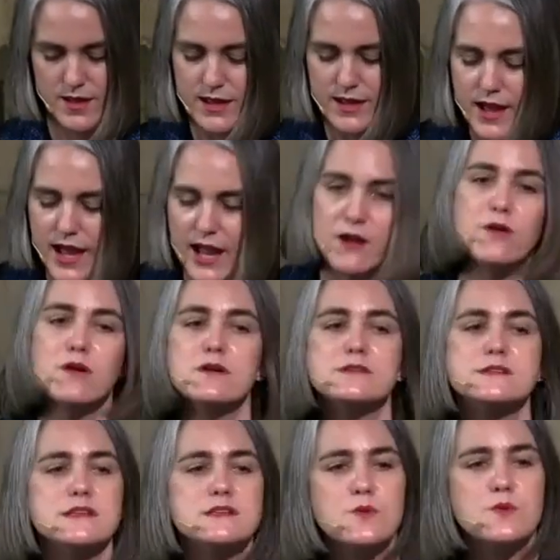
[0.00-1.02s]

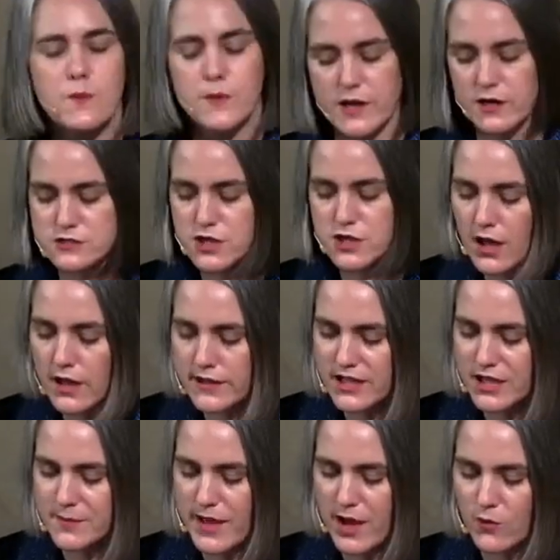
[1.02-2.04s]
Kairos is what we are
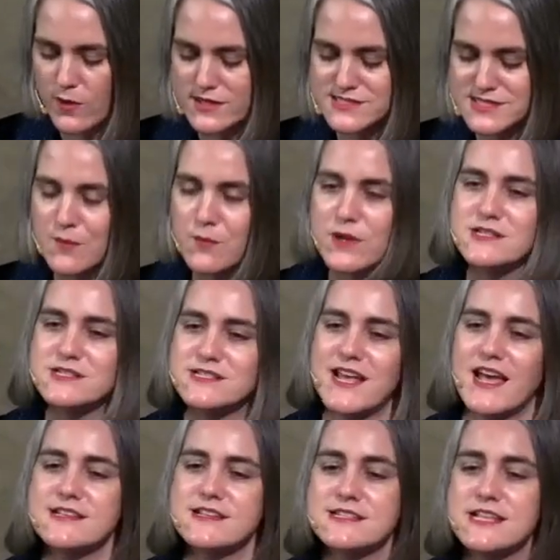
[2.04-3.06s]
talking about when someone
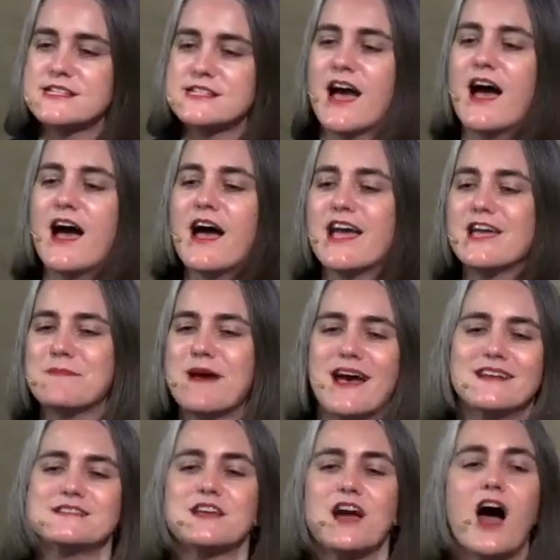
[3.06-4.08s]
says, the time
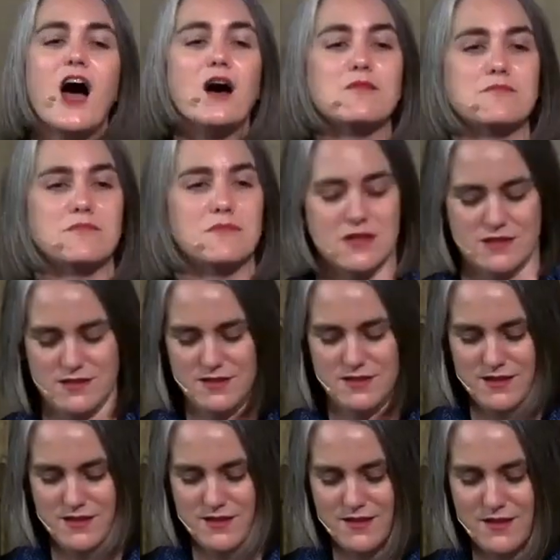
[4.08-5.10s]
has come,
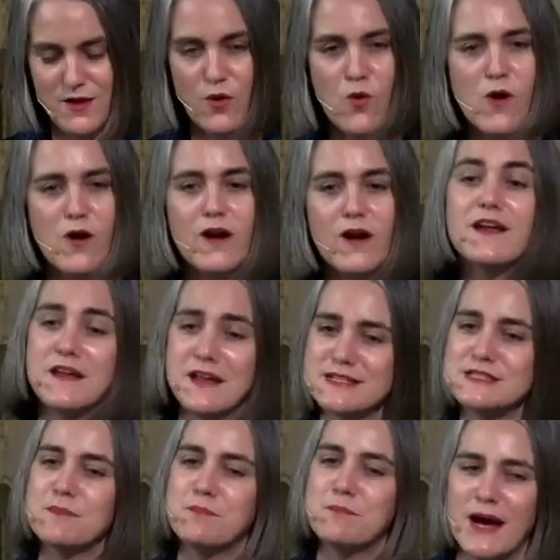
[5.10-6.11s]
or
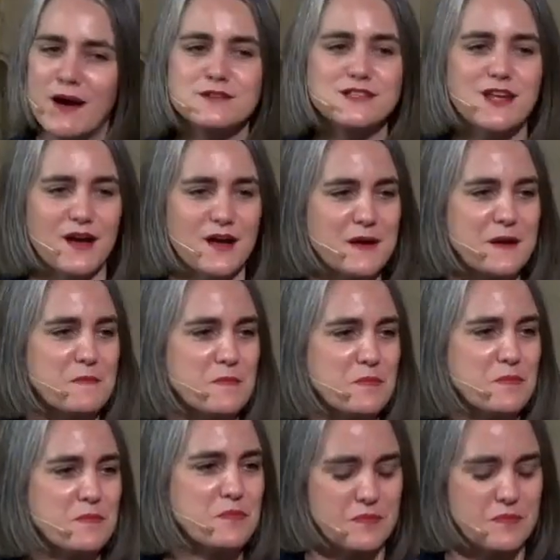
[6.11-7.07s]
it's about time.